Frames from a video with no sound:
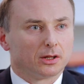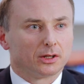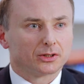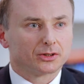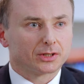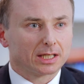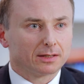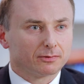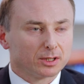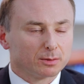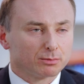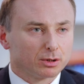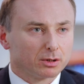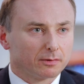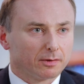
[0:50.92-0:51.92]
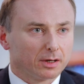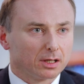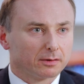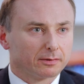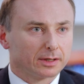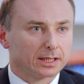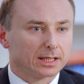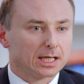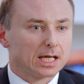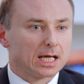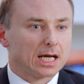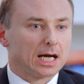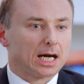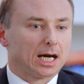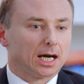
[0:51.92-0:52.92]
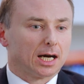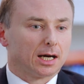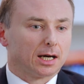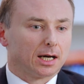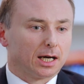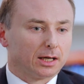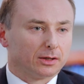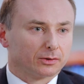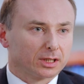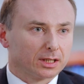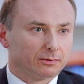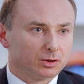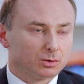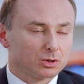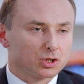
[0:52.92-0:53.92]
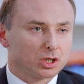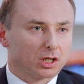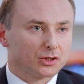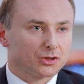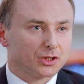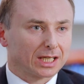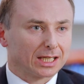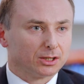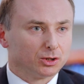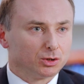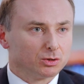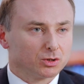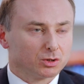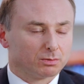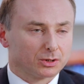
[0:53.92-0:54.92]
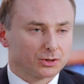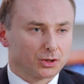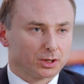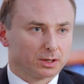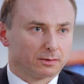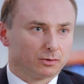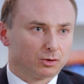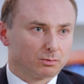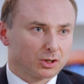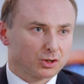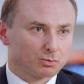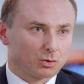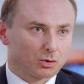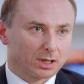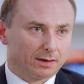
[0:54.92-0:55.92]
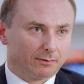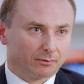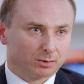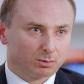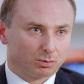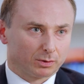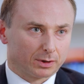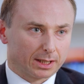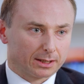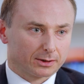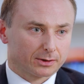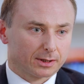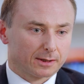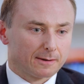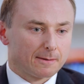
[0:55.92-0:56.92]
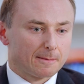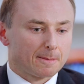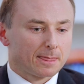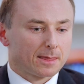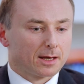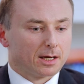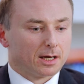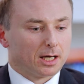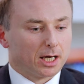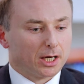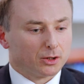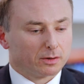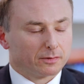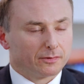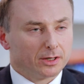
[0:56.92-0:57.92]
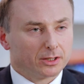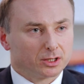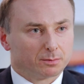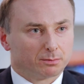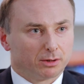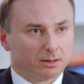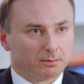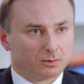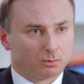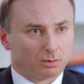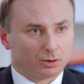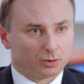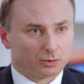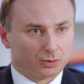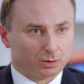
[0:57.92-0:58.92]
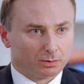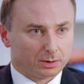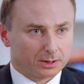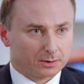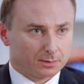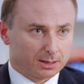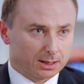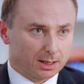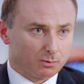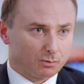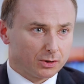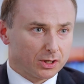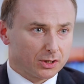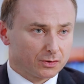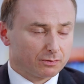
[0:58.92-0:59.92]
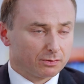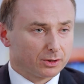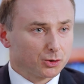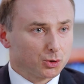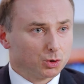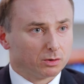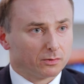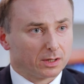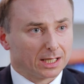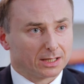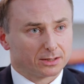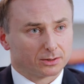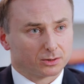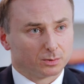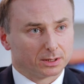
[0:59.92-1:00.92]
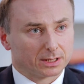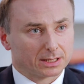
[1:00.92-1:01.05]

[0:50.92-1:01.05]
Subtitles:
the safety profile of it, and give you a chance to get used to it so that you feel much more comfortable with it. At your first appointment, what you'll do is come with us for a tour of the laser suite